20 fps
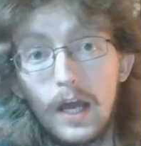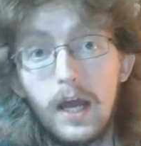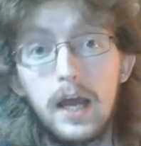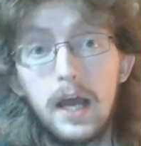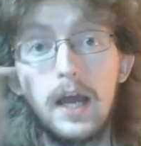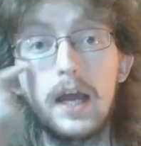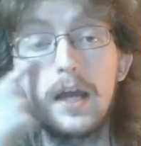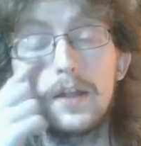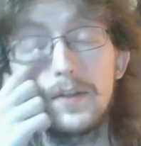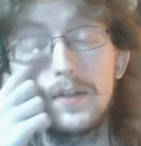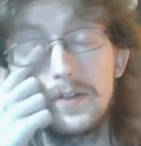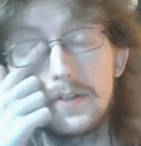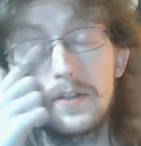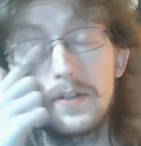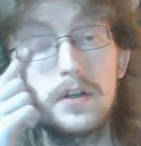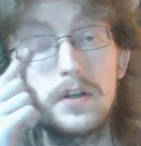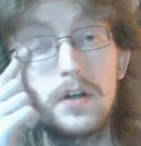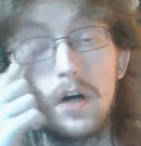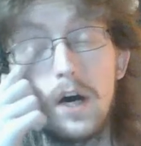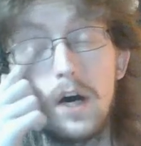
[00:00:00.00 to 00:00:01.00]
And
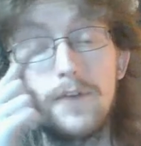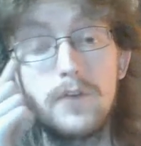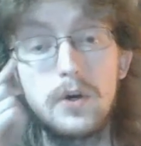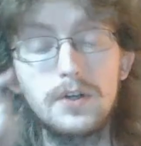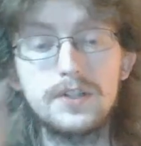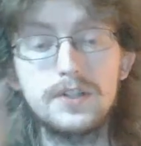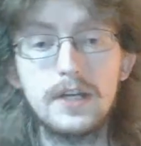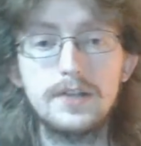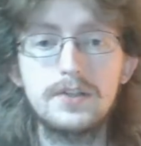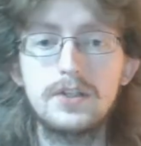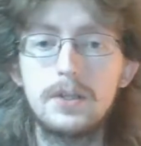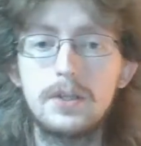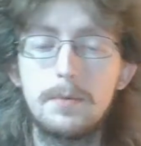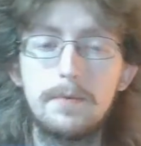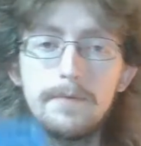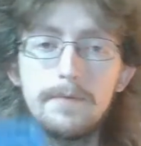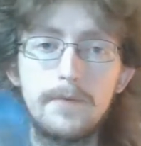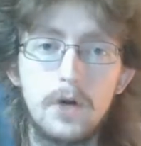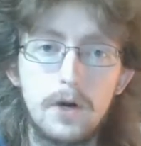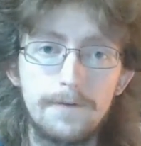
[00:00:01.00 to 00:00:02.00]
I've looked at
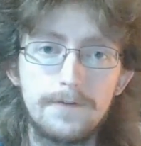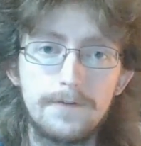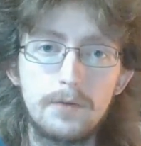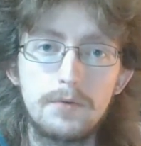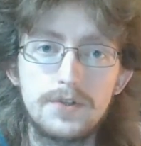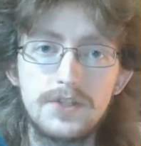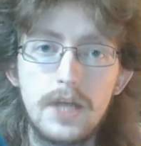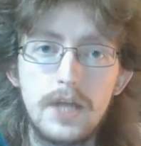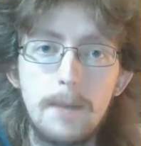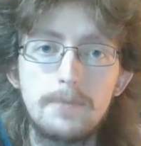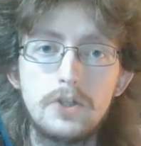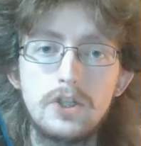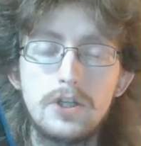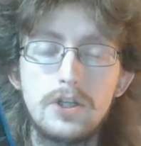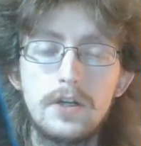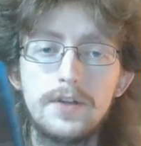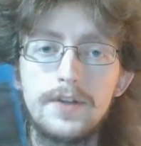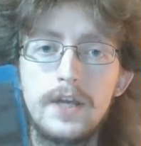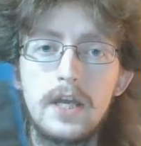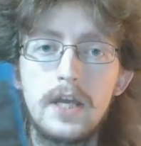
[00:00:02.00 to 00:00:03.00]
some of the
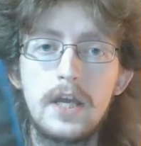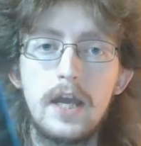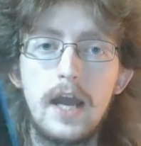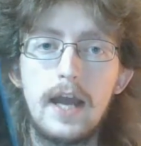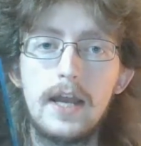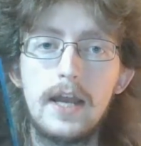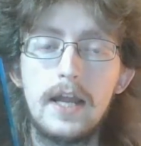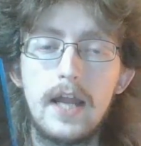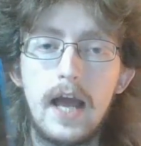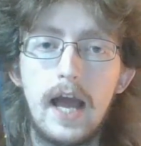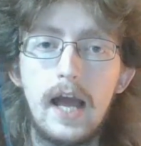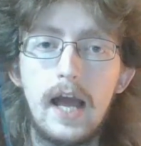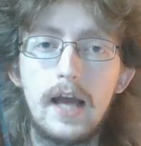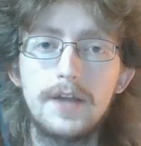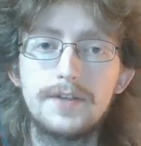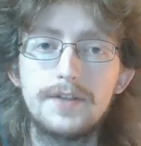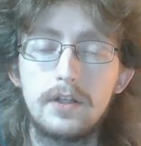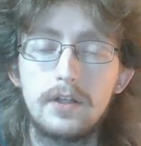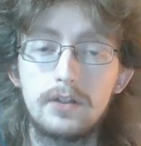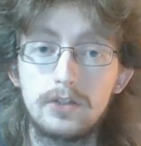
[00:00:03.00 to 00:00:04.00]
reception, and it
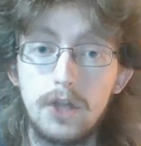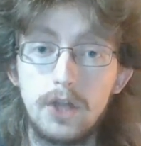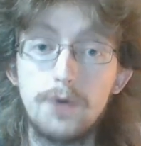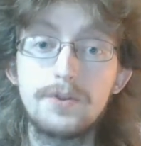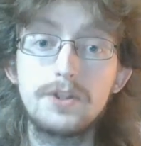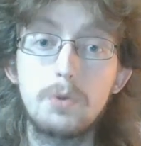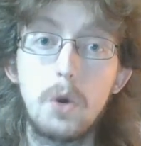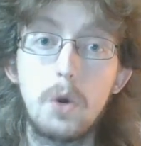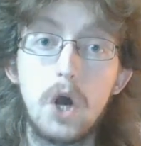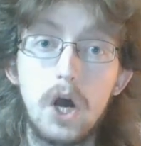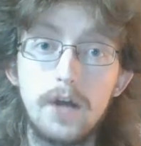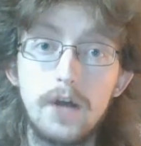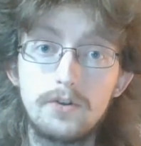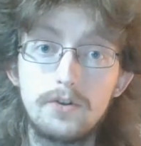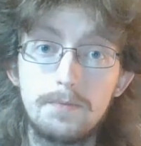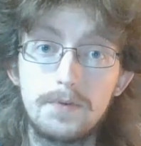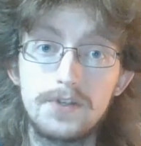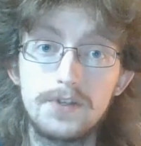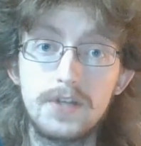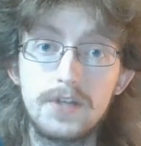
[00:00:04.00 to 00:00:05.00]
had close to
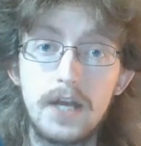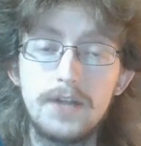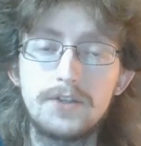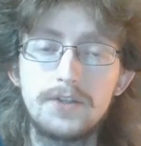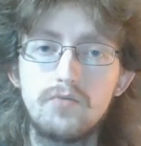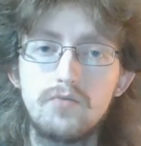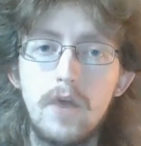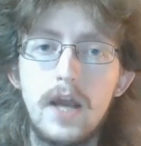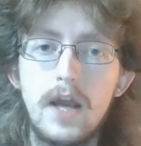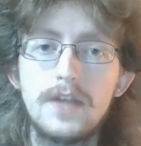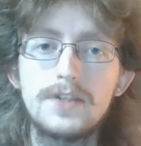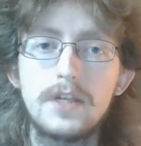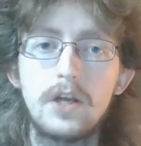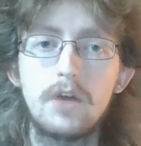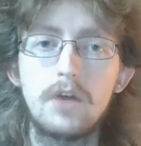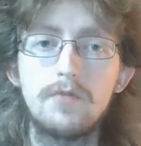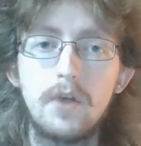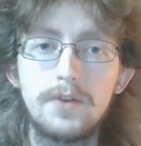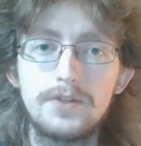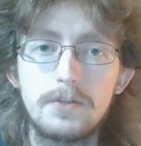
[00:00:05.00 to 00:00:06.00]
100% rating
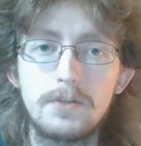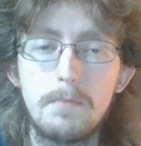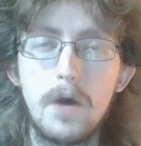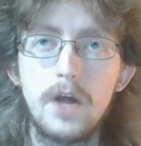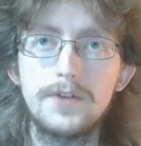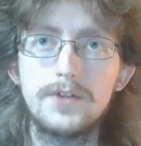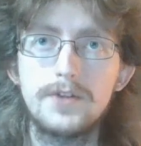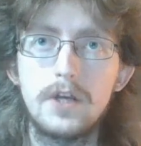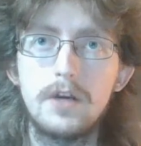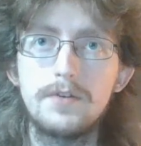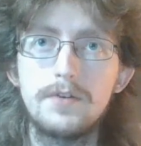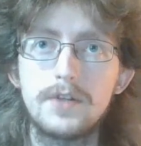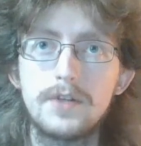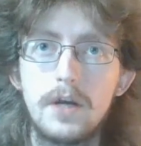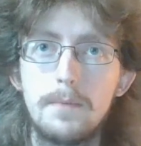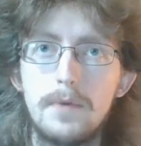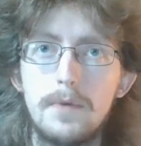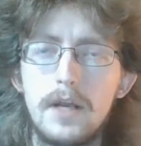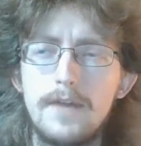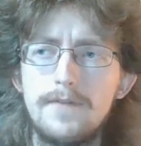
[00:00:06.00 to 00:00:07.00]
on Rotten Tomatoes.
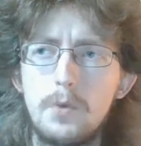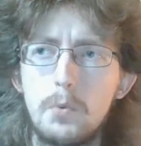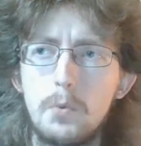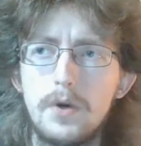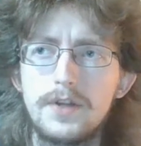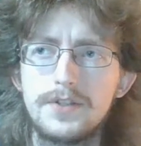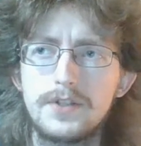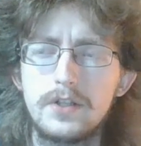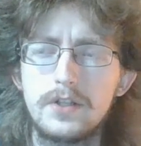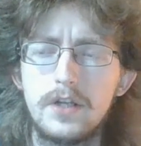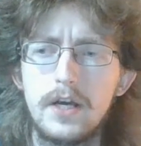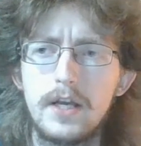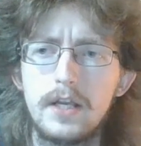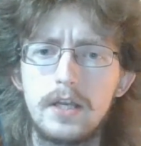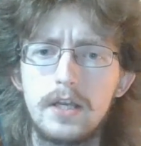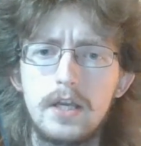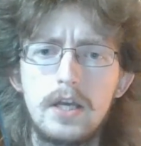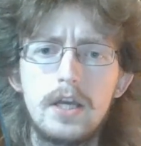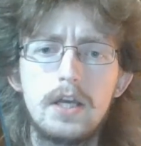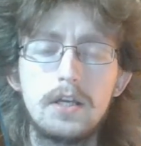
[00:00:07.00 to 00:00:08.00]
I believe it was
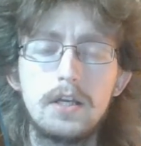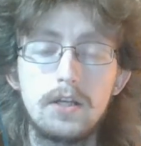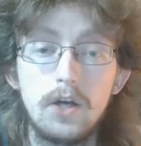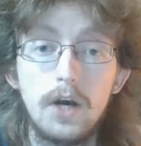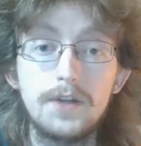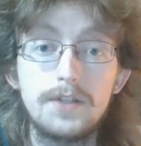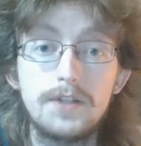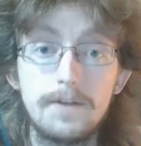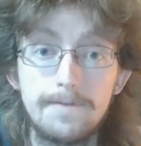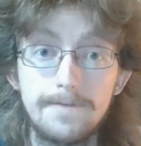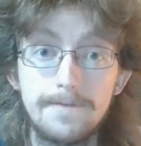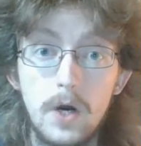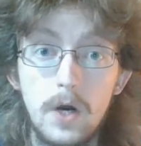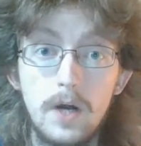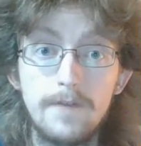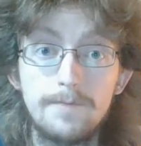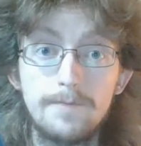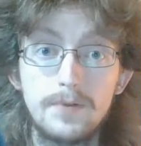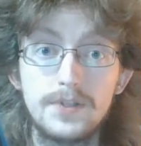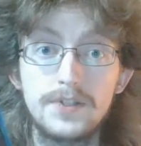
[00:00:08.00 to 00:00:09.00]
like
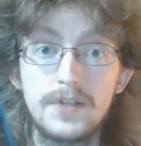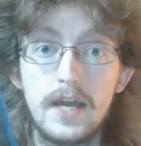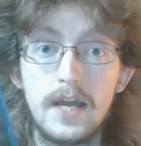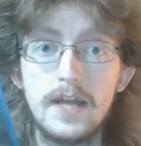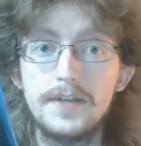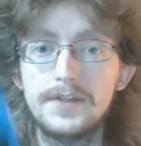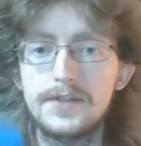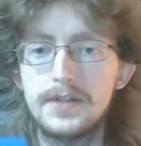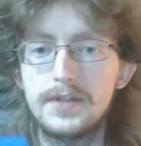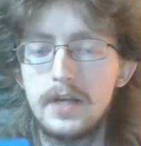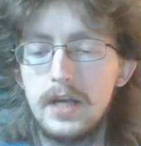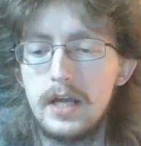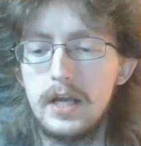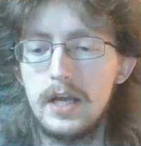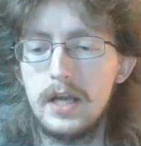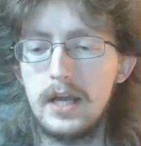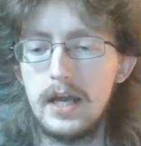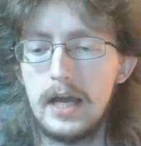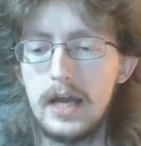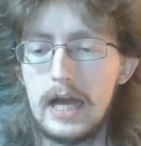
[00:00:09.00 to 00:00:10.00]
95%.
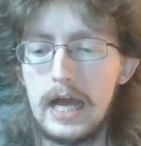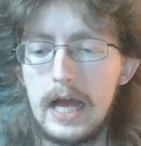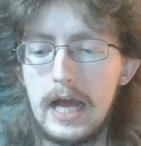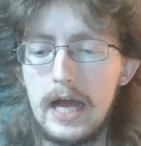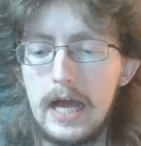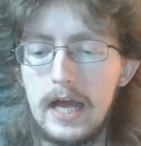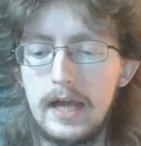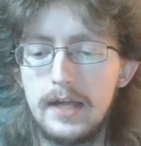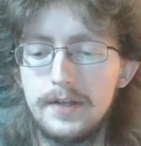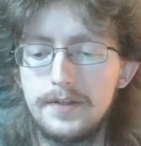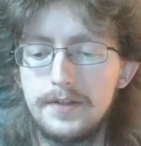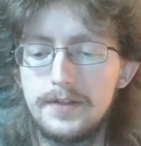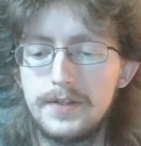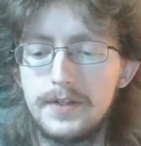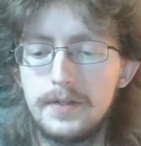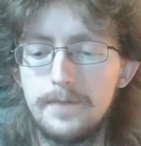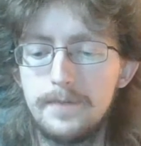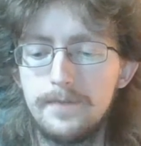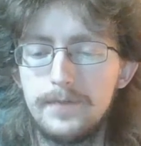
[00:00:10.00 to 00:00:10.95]
And